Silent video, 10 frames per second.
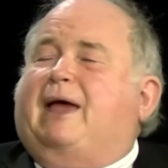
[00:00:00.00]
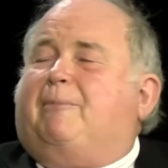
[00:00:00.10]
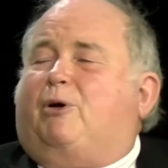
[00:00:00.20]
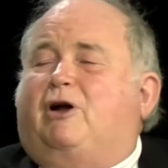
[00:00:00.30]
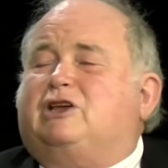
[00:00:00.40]

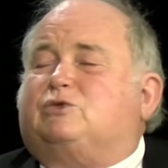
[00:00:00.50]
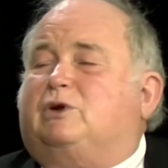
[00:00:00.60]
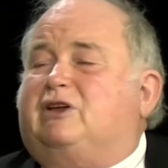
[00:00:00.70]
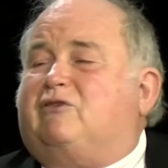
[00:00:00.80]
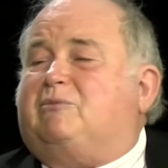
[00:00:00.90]
parties
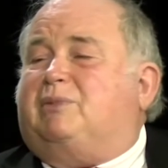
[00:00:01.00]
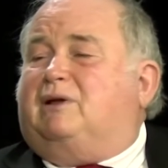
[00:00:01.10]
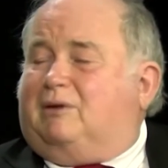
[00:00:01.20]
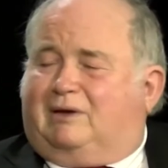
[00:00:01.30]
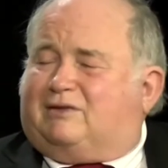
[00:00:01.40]
wouldn't even,
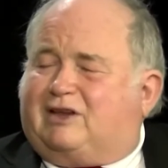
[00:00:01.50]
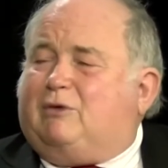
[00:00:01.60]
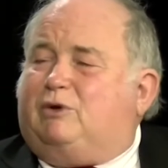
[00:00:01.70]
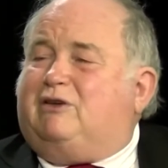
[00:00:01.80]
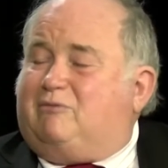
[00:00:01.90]
the state
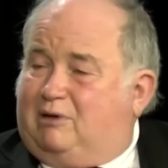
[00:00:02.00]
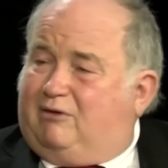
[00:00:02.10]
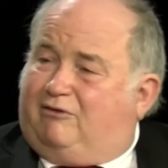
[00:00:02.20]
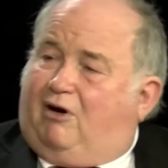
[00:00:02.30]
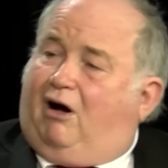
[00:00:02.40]
wouldn't even be
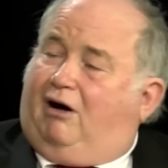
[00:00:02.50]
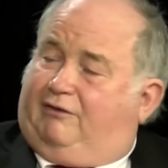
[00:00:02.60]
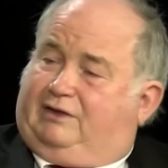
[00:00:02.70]
involved